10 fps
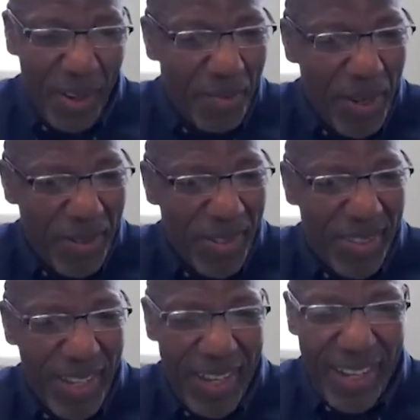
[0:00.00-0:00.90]

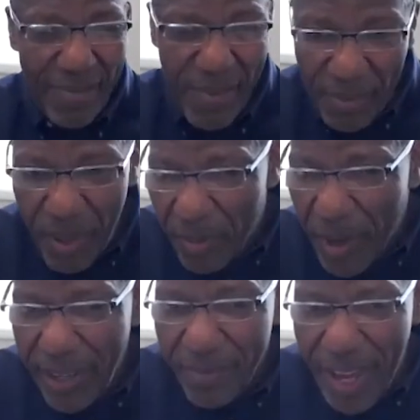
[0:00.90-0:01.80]
almost
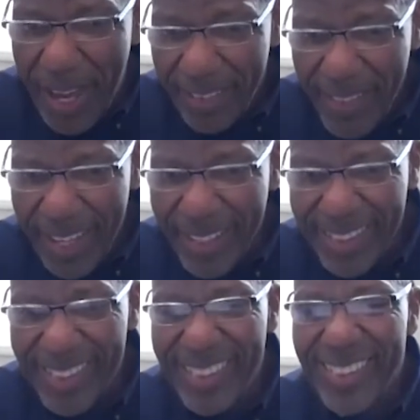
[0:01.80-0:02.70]
around
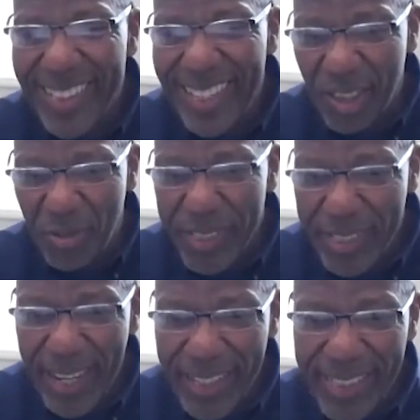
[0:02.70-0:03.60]
5,000 in
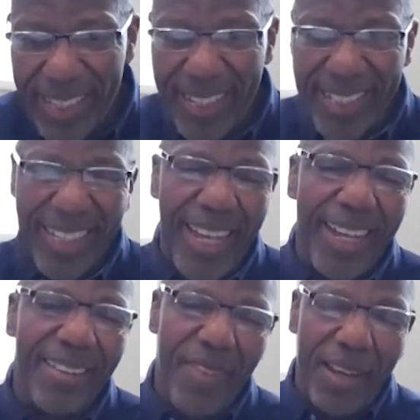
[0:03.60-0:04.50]
2019, and
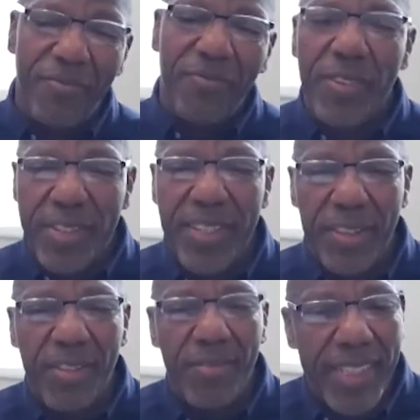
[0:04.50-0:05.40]
I'll, I'll focus
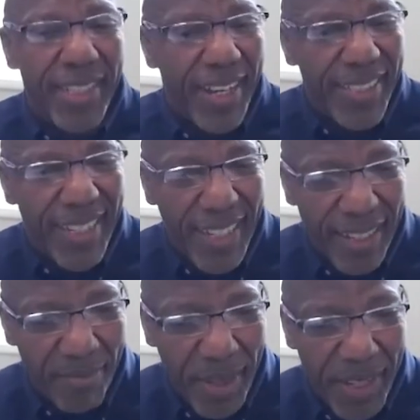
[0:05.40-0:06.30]
on
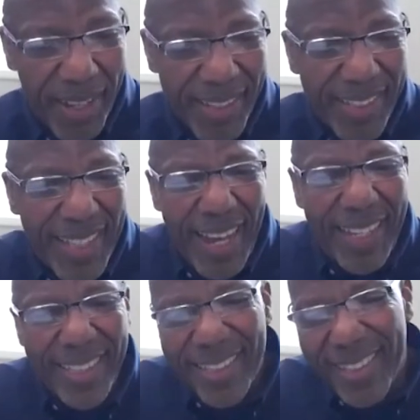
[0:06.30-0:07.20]
2019 because
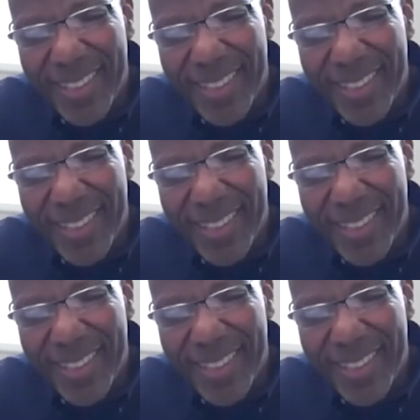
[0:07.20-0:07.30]
that